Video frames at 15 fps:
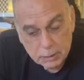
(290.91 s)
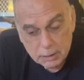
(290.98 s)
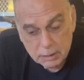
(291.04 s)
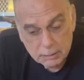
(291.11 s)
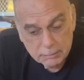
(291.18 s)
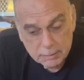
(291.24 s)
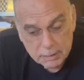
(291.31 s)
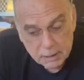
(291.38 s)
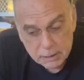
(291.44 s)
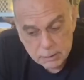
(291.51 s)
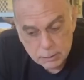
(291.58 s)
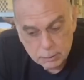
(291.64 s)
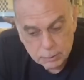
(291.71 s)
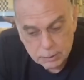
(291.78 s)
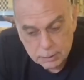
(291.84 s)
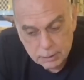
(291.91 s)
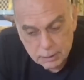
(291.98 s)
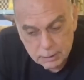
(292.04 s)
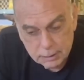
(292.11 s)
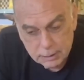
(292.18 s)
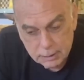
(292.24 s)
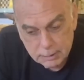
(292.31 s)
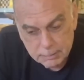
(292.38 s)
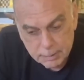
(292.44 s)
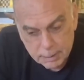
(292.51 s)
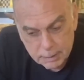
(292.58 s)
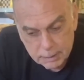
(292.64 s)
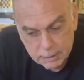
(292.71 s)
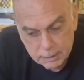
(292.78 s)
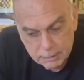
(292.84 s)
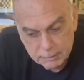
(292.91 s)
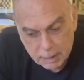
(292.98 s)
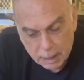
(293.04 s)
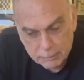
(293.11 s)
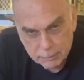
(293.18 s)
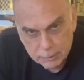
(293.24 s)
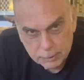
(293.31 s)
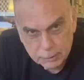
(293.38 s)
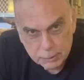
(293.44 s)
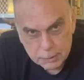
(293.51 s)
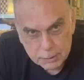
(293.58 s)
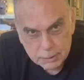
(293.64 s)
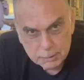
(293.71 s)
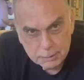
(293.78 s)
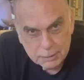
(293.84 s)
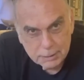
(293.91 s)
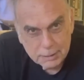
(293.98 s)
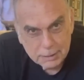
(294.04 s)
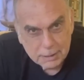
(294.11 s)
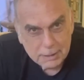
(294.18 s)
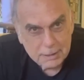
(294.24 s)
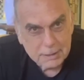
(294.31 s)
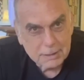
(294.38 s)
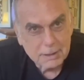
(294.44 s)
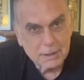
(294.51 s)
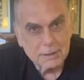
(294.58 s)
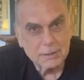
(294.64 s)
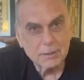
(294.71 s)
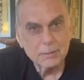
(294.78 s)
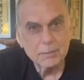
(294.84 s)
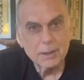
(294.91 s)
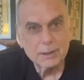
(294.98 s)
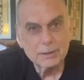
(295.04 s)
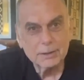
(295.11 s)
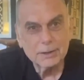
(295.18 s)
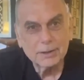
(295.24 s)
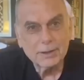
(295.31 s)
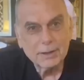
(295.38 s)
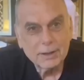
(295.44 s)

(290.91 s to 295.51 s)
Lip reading: And even I saw that the Ivory Coast didn't understand so much.